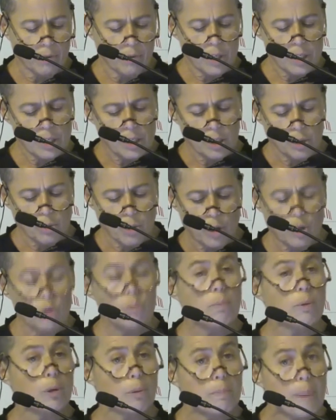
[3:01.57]
this
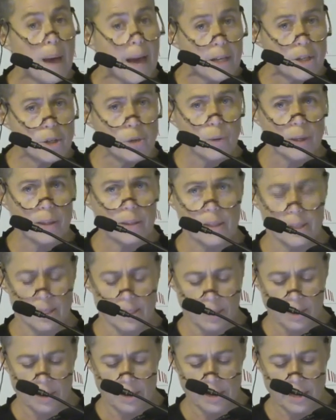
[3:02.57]
situation
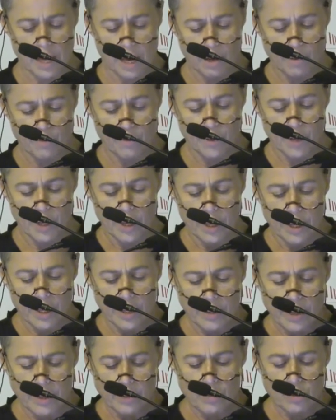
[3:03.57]
perpetuates itself
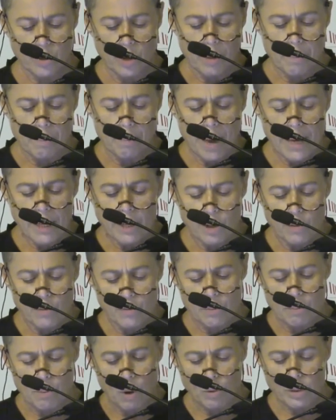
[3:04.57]
in that many of
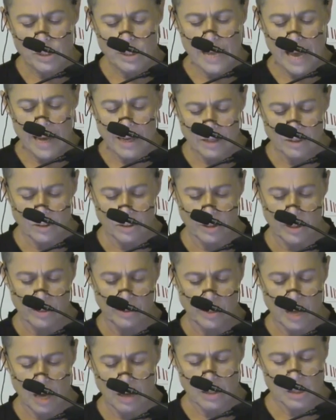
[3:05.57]
the most
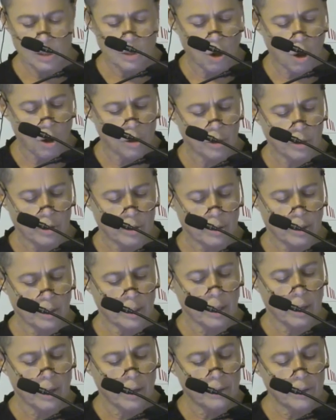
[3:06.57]
talented young scholars
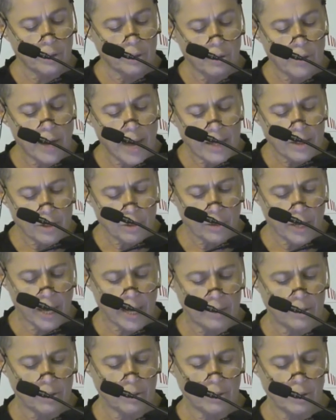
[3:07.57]
that are
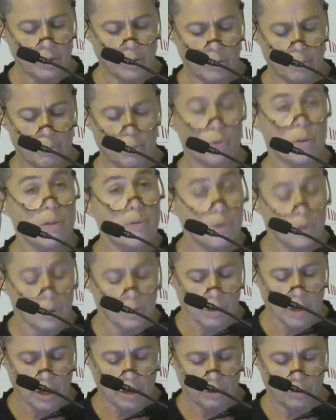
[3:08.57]
educated in the peripheral
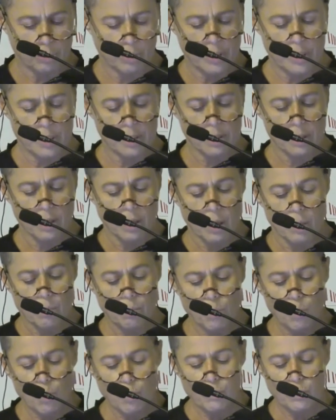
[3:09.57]
countries
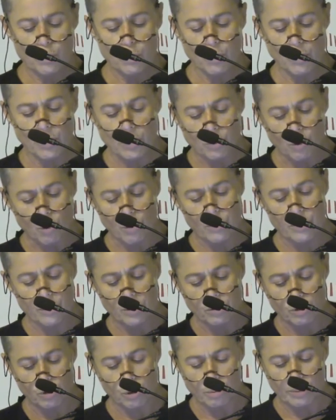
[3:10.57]
move to the
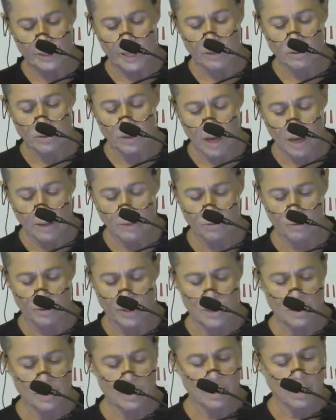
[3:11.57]
northern dominant
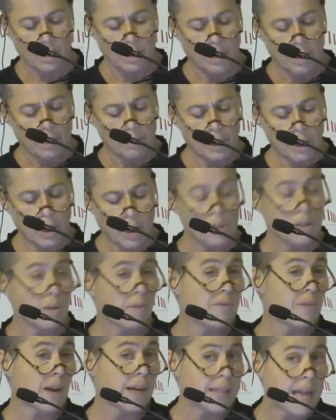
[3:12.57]
countries because of
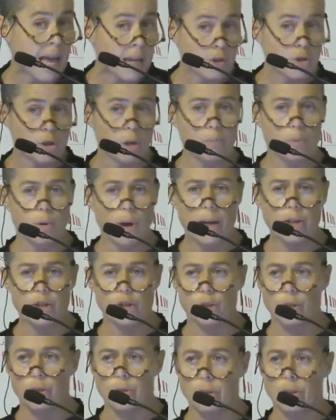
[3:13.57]
financial
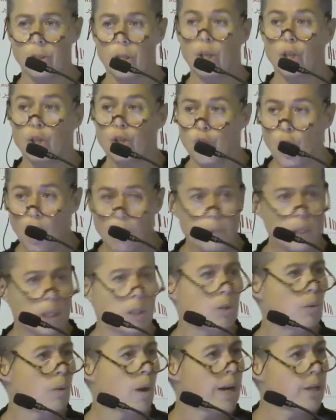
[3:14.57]
pressures, job
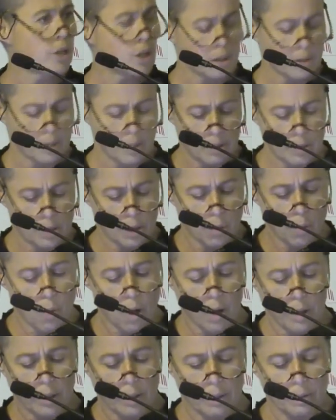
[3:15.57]
situations, and so
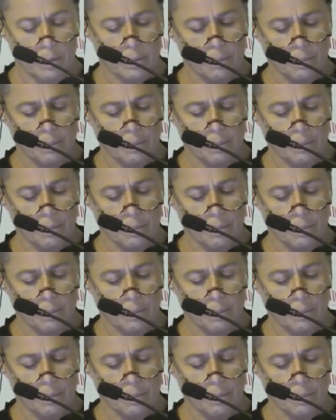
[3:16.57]
on.